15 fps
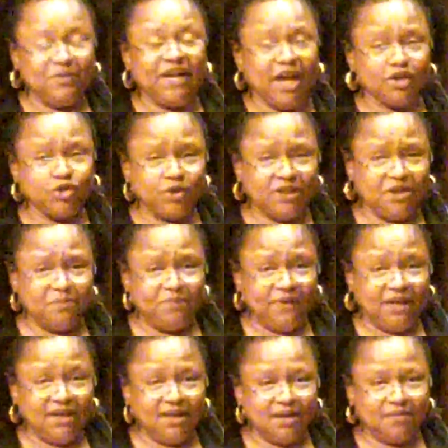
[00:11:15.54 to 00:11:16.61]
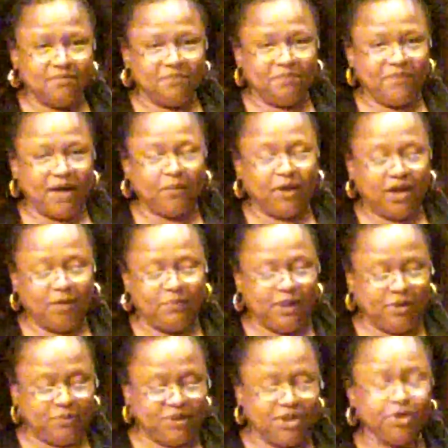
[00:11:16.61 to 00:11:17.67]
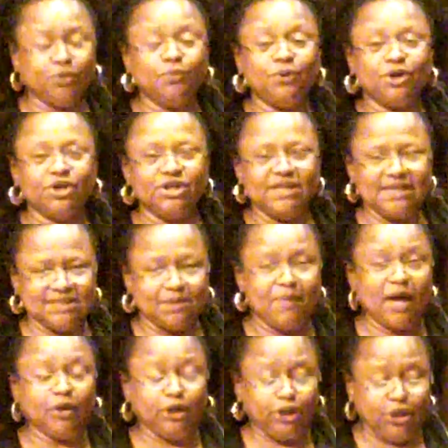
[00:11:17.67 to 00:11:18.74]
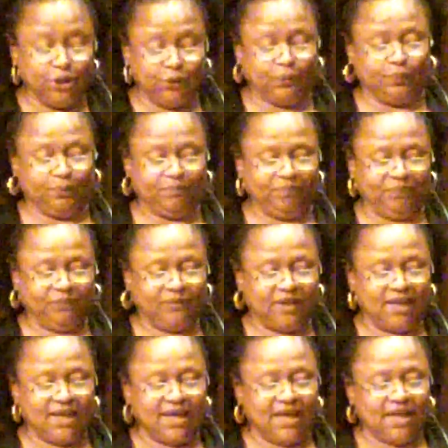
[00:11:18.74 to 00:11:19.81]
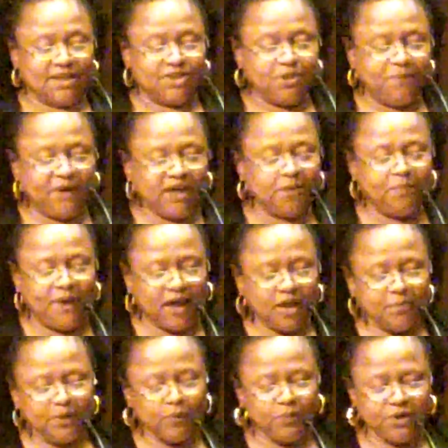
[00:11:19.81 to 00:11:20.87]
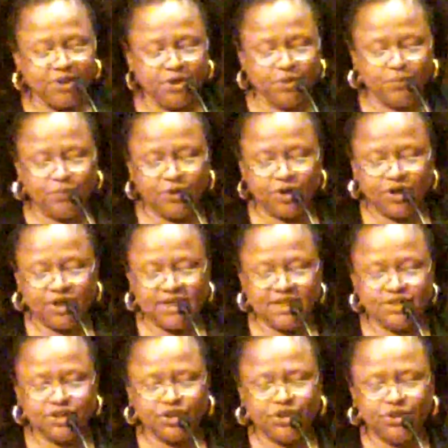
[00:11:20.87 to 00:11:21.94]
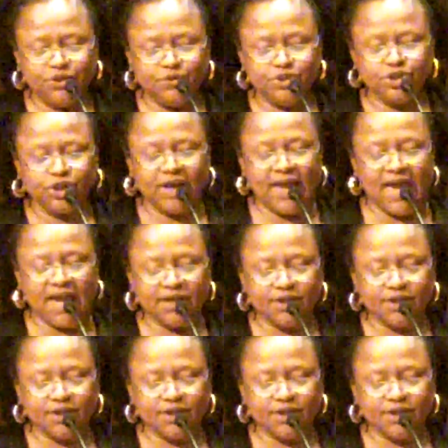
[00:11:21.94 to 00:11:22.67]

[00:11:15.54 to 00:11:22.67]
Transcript: But actually being impeccable with your word is about you. To be impeccable with your word is to use your